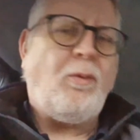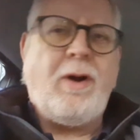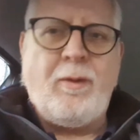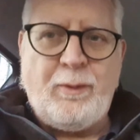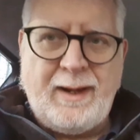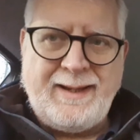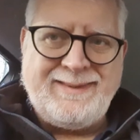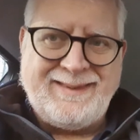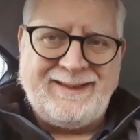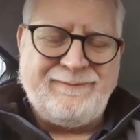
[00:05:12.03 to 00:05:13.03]
and what I
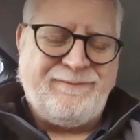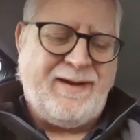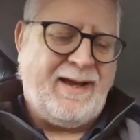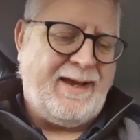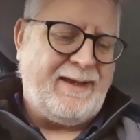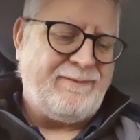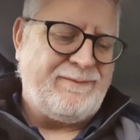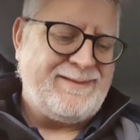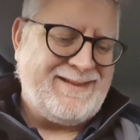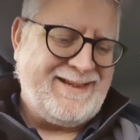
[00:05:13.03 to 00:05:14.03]
think are five
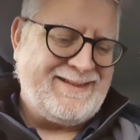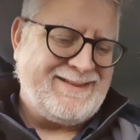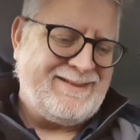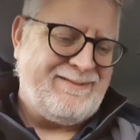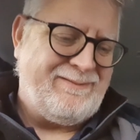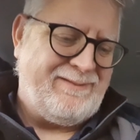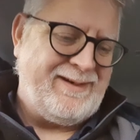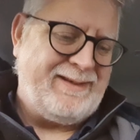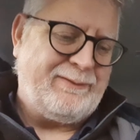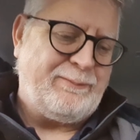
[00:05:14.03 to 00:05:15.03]
decent,
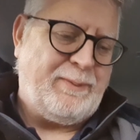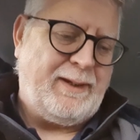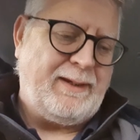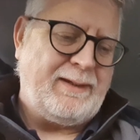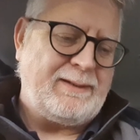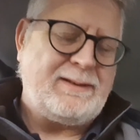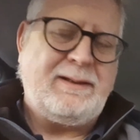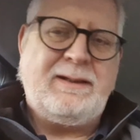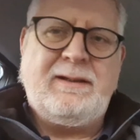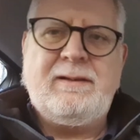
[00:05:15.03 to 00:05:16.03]
really good beers
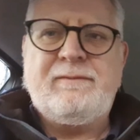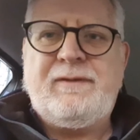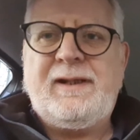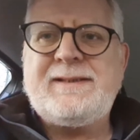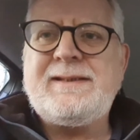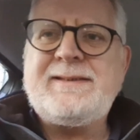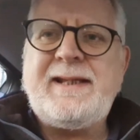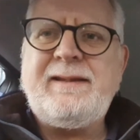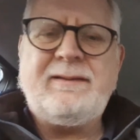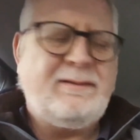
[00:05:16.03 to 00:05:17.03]
for less than a
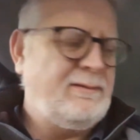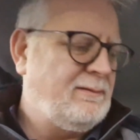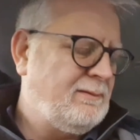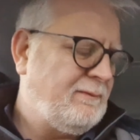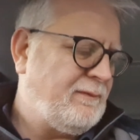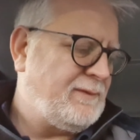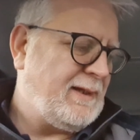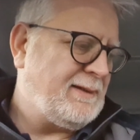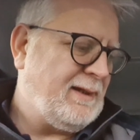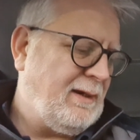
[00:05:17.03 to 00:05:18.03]
tenner from
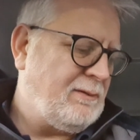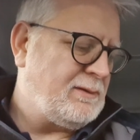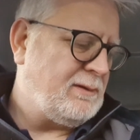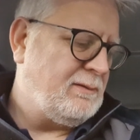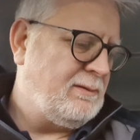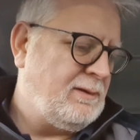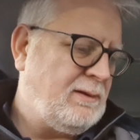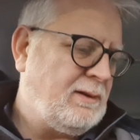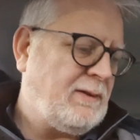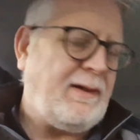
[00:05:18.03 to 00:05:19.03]
Tesco's.
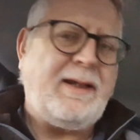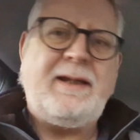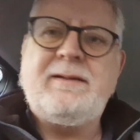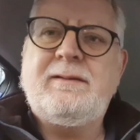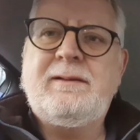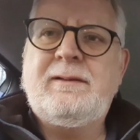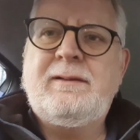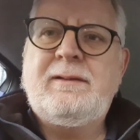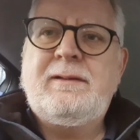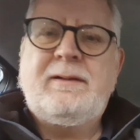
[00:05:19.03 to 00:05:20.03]
Cracking,
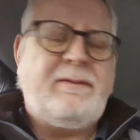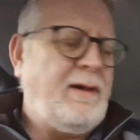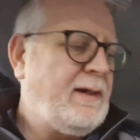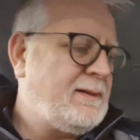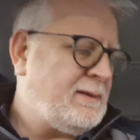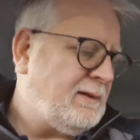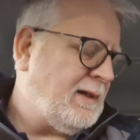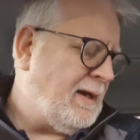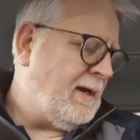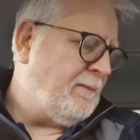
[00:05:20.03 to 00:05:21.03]
right?
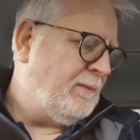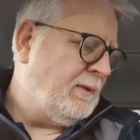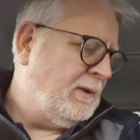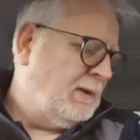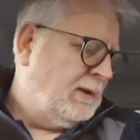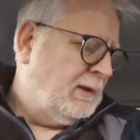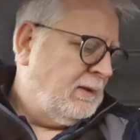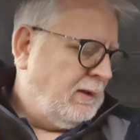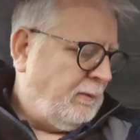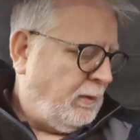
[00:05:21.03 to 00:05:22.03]
Um,
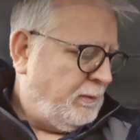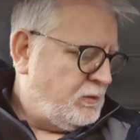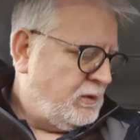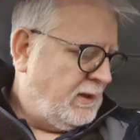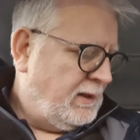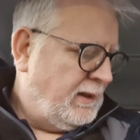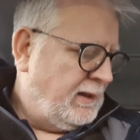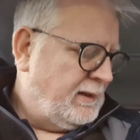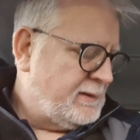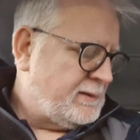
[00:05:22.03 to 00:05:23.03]
I'll probably be drinking
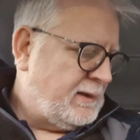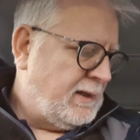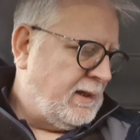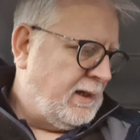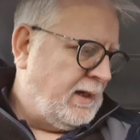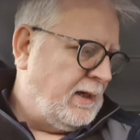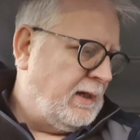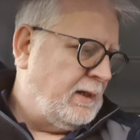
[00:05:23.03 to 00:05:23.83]
these uh,